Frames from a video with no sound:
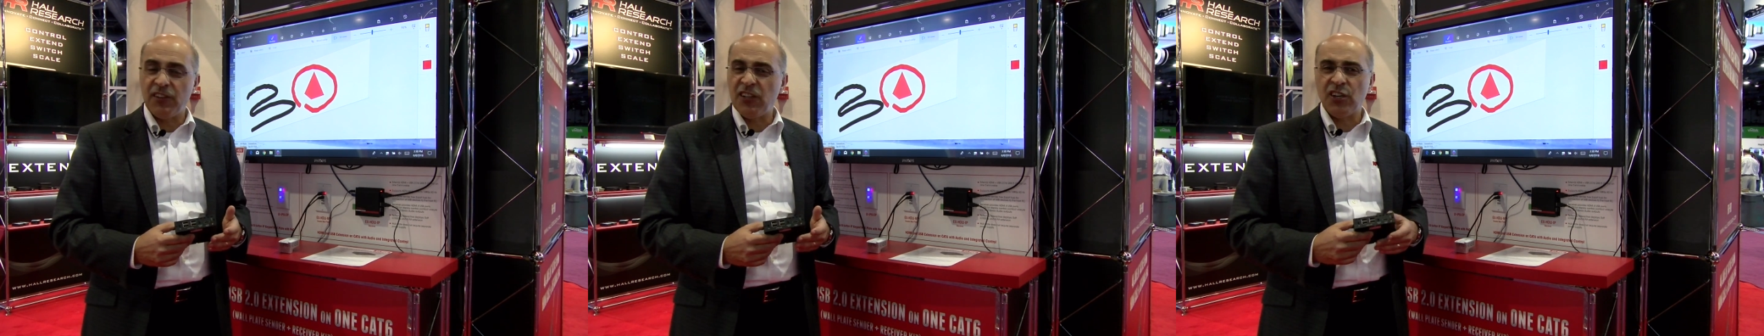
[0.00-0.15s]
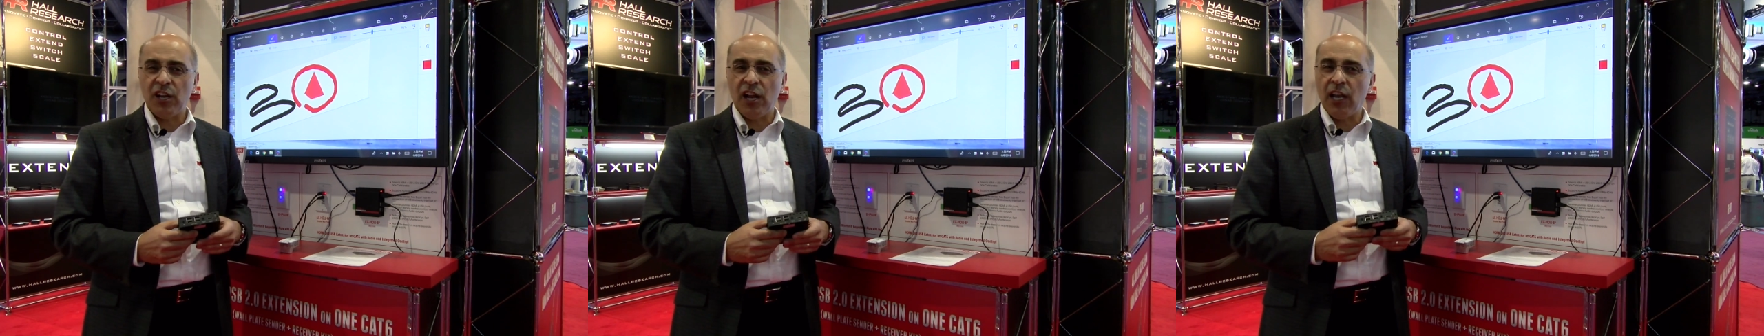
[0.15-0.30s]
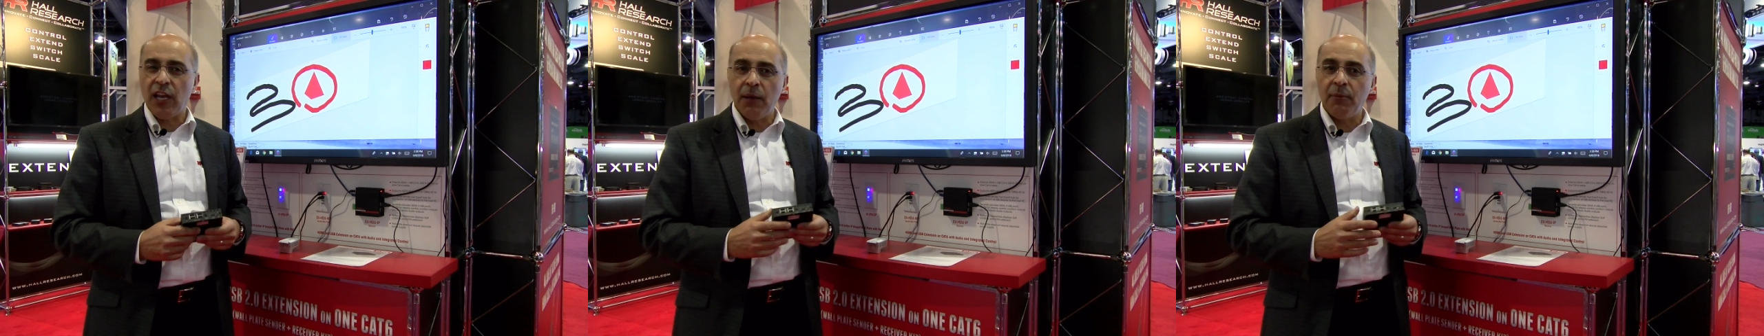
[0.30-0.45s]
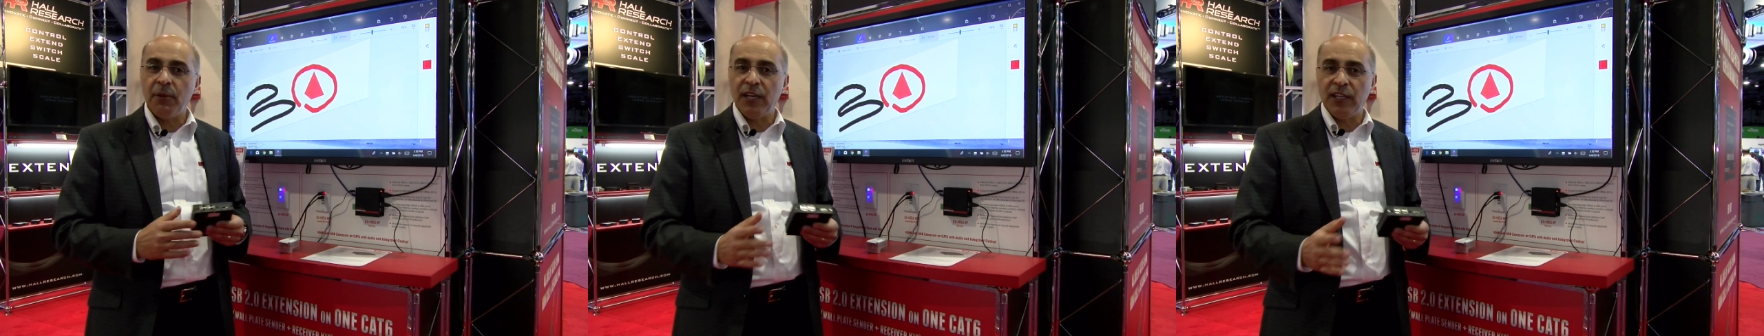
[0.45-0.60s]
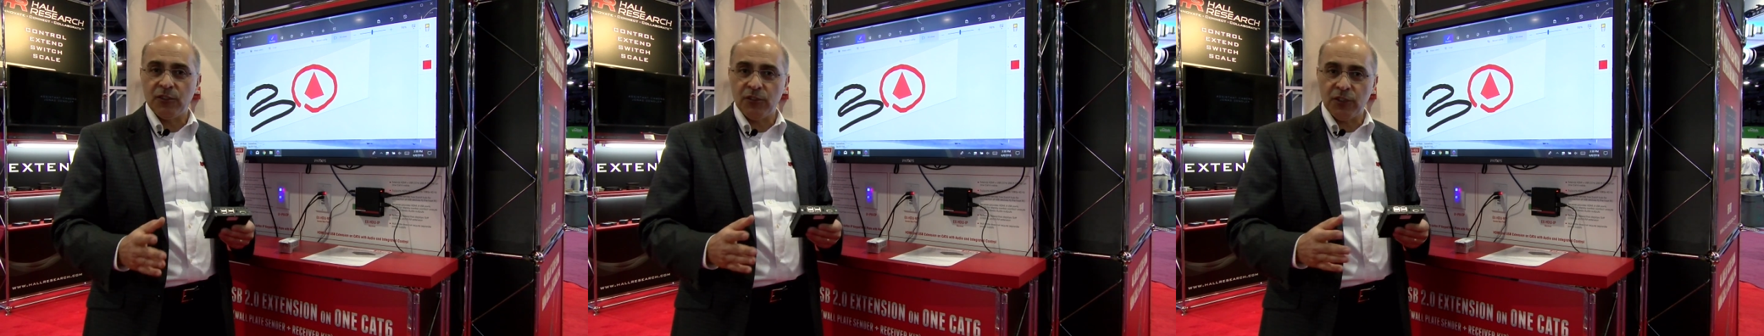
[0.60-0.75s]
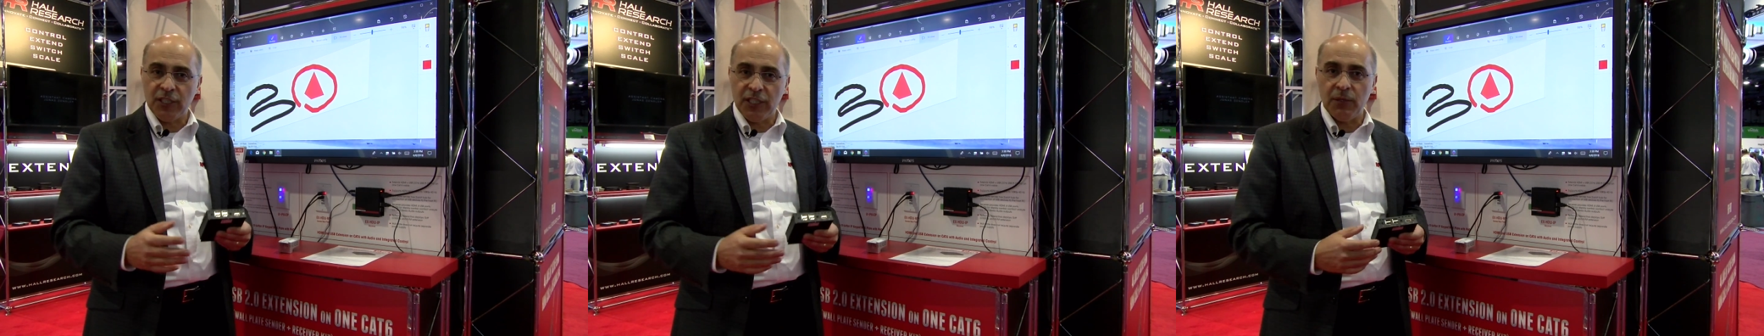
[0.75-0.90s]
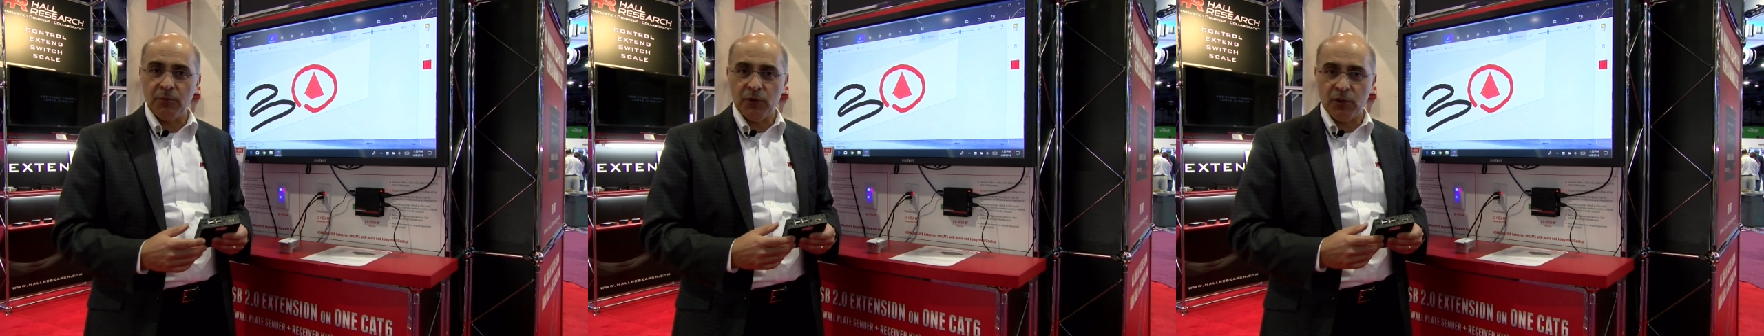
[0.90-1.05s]
you're not limited to
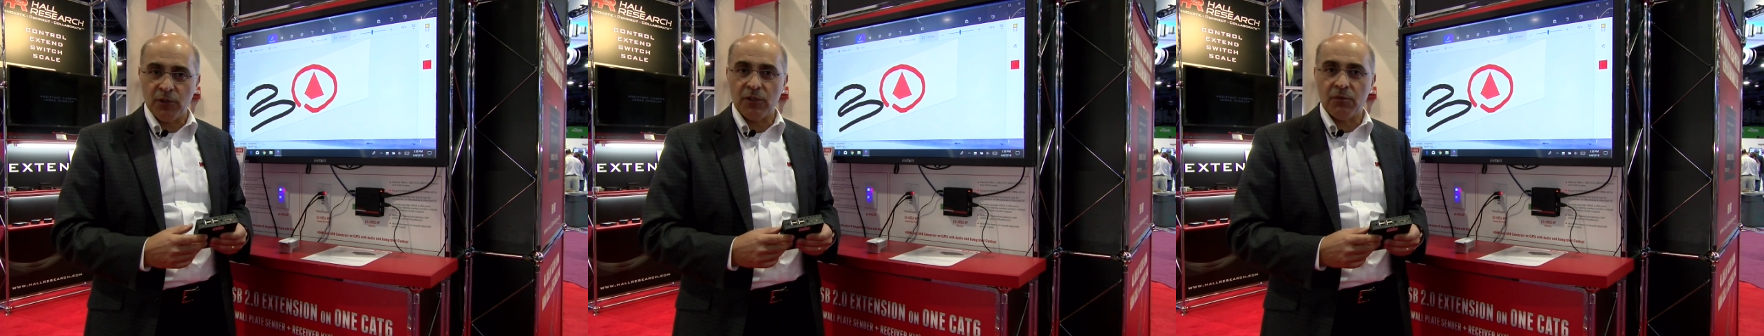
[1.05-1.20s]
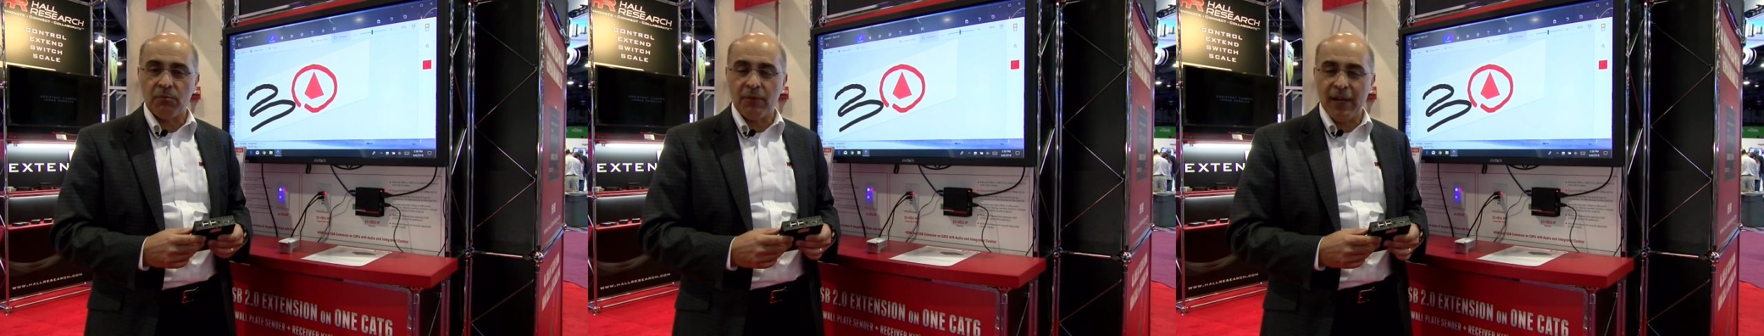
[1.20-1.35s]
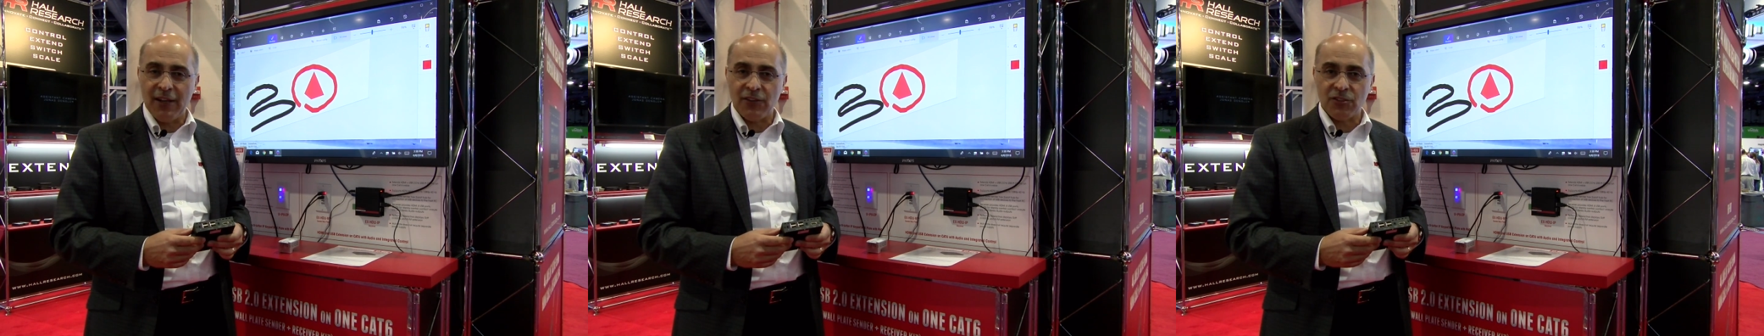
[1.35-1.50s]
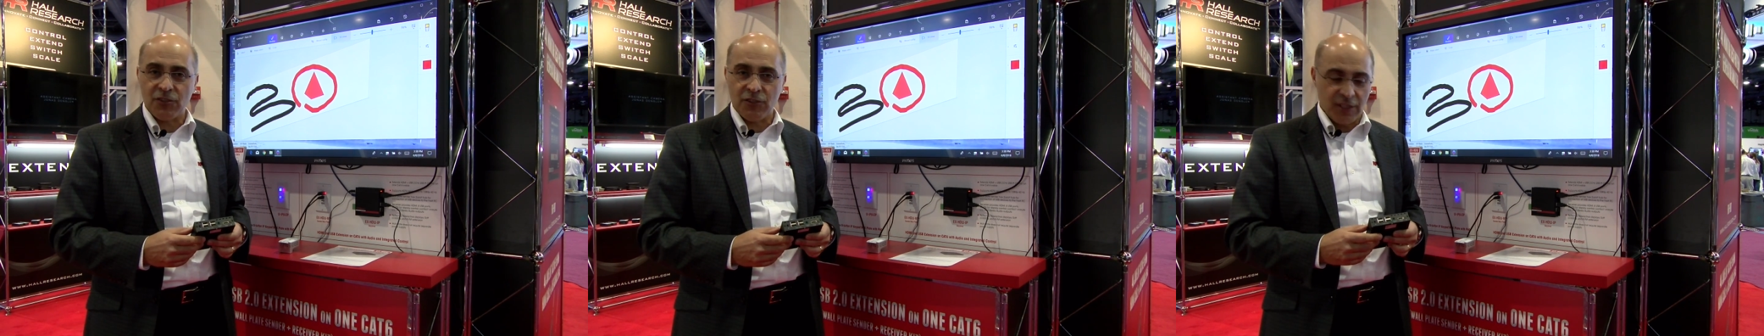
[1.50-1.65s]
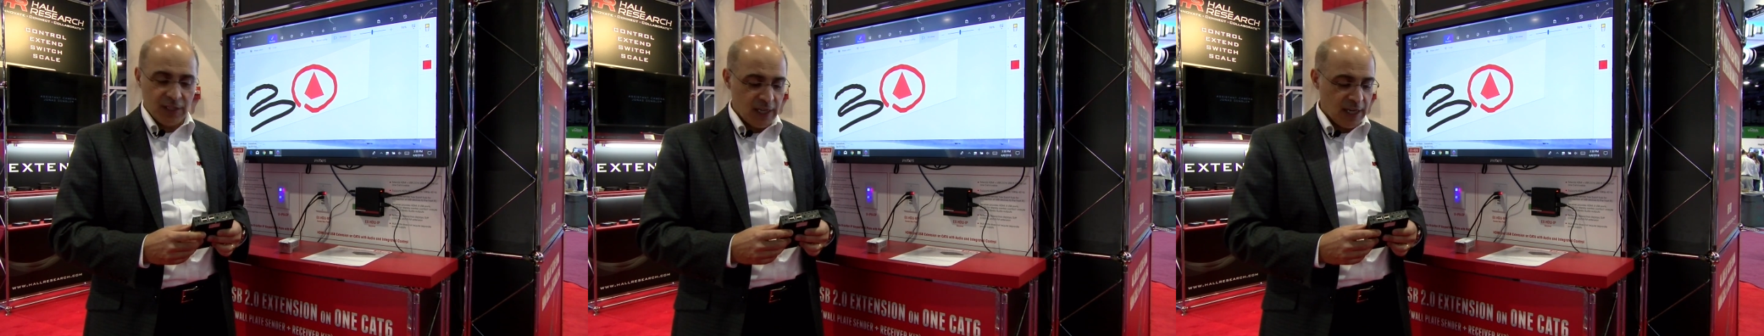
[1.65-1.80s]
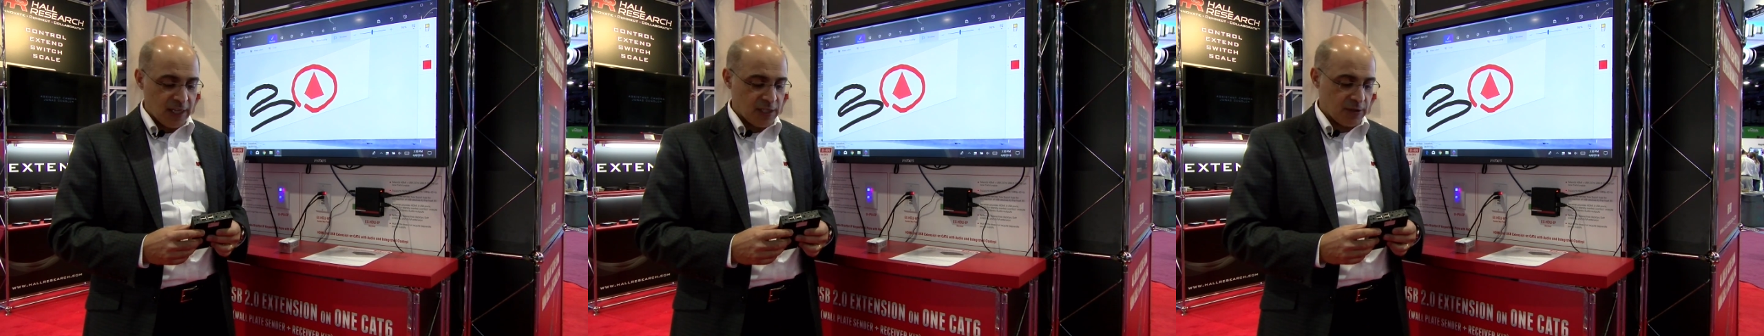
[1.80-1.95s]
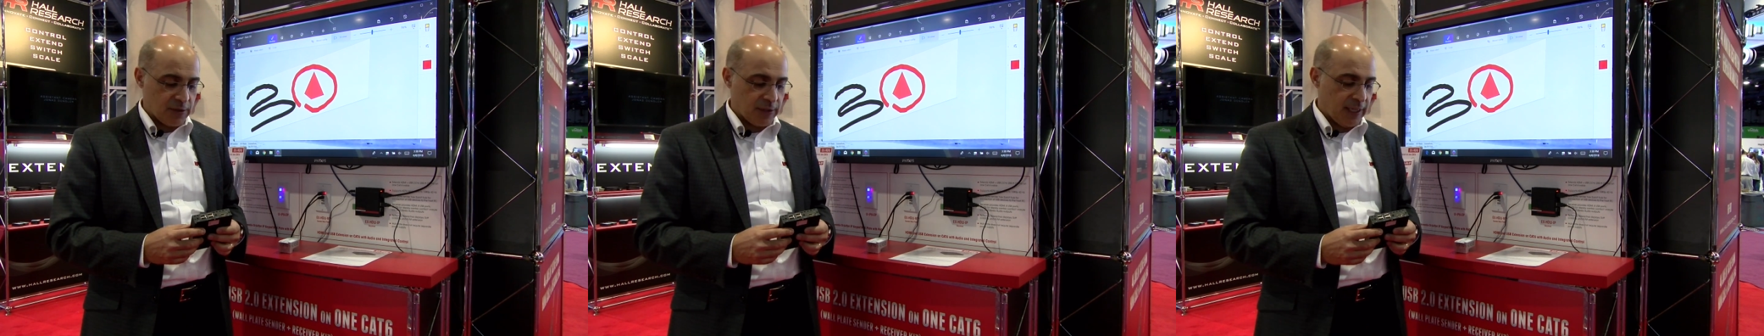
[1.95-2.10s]
keyboard or mouse or
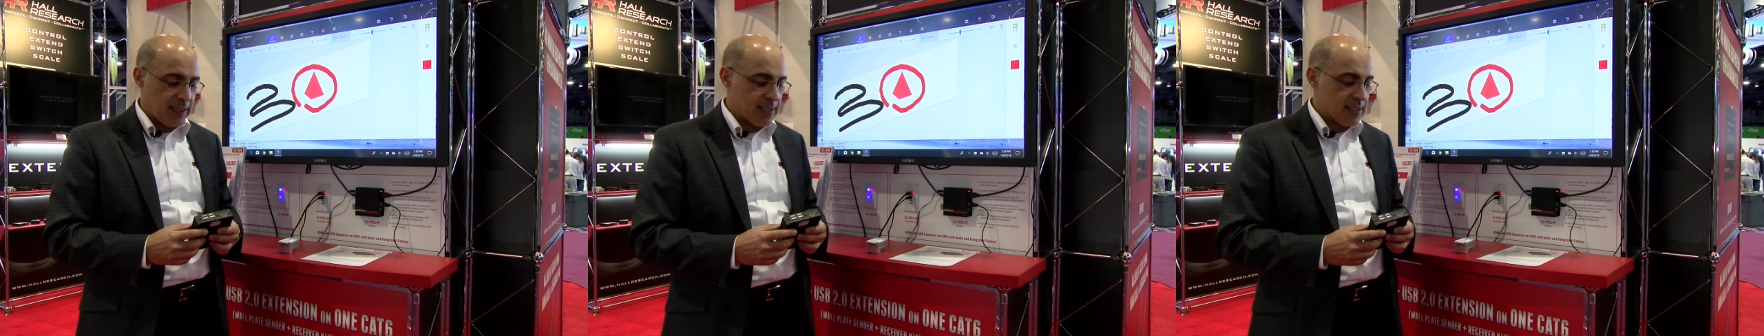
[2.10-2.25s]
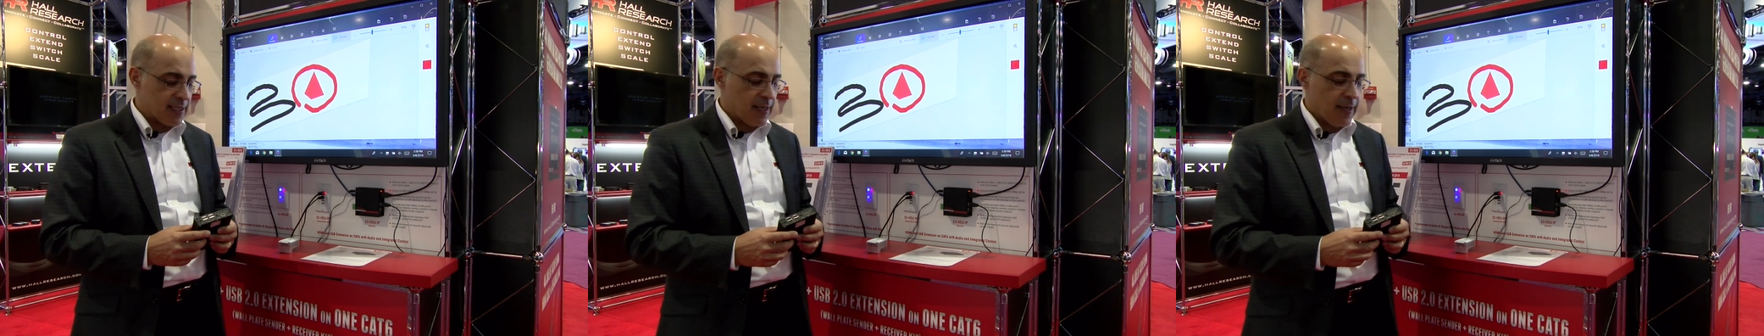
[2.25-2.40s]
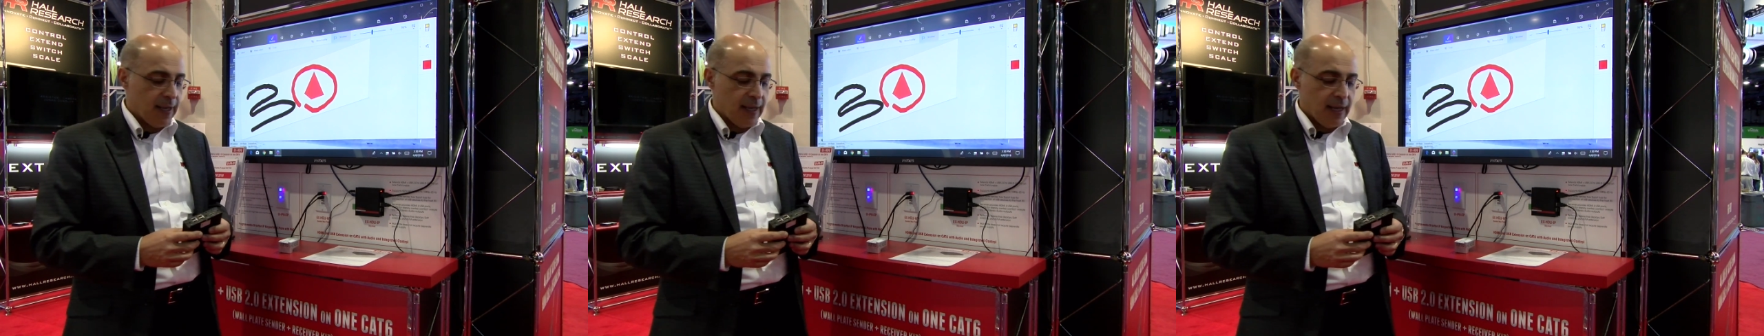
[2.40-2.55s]
touch screens.